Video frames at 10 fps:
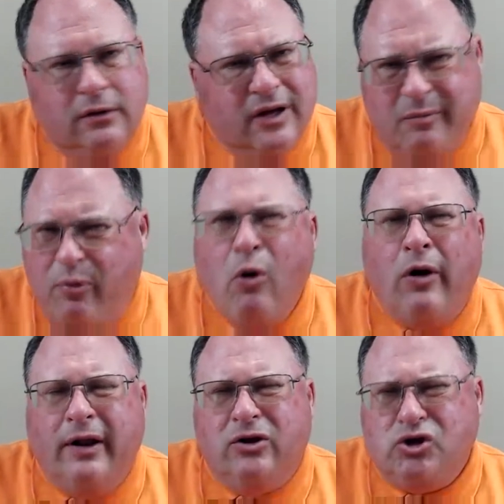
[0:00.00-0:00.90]

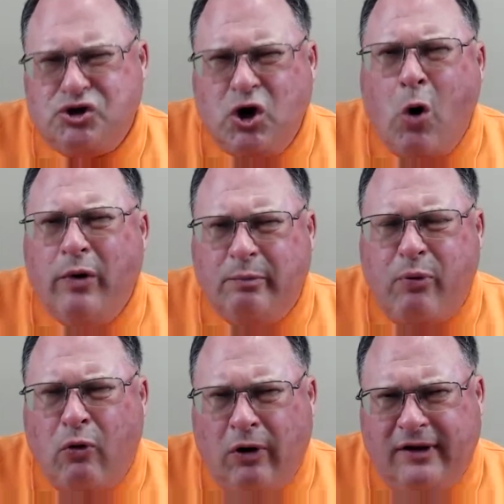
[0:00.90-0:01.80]
Important, so
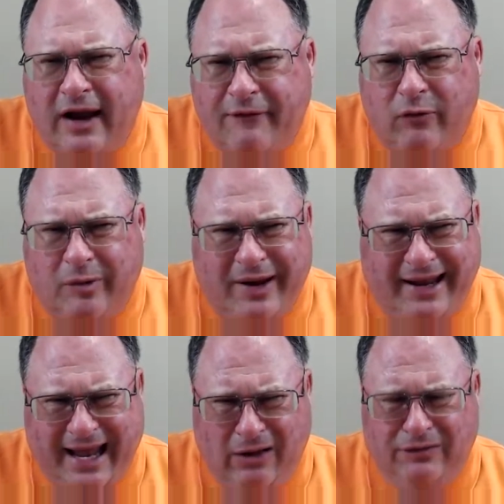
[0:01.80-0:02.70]
important. Every one of my
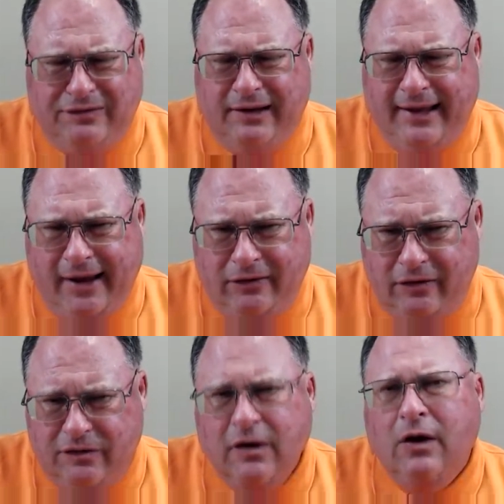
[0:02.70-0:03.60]
counseling
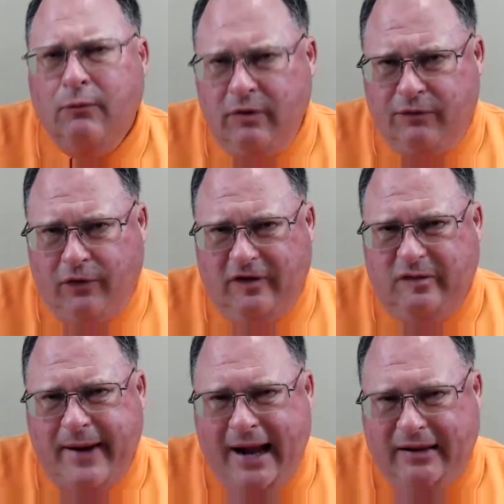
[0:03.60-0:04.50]
cases reverts
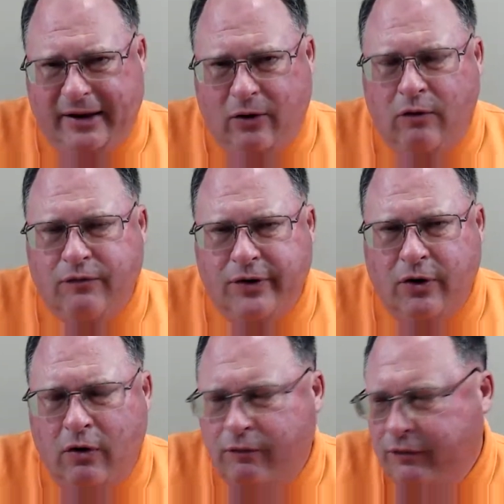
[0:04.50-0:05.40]
back to that over and over